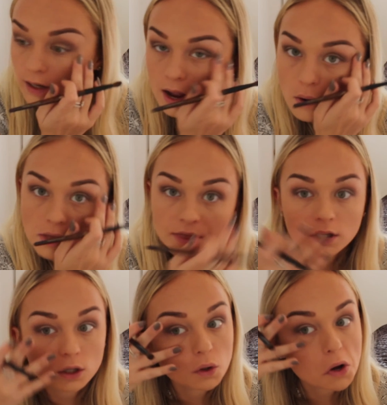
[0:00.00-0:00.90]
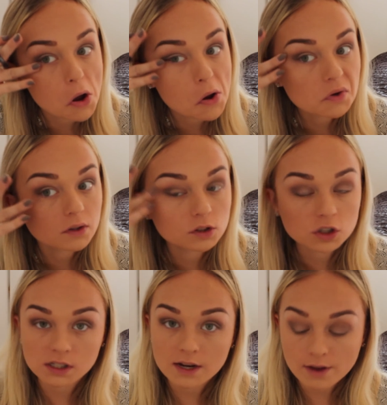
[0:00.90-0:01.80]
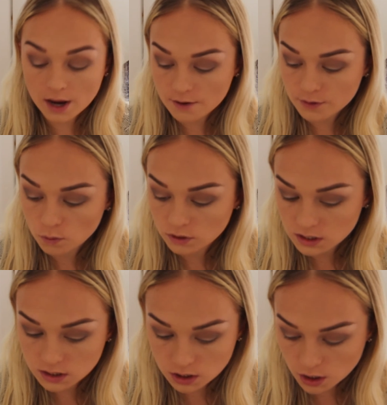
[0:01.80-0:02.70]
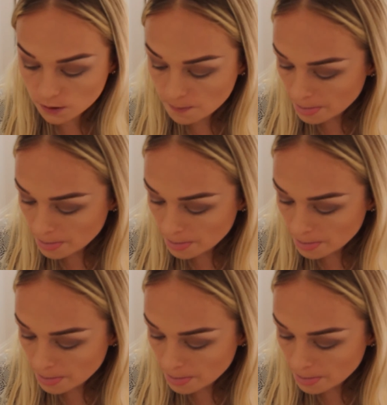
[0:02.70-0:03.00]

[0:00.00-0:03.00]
Now I think you could just leave it here if you wanted to,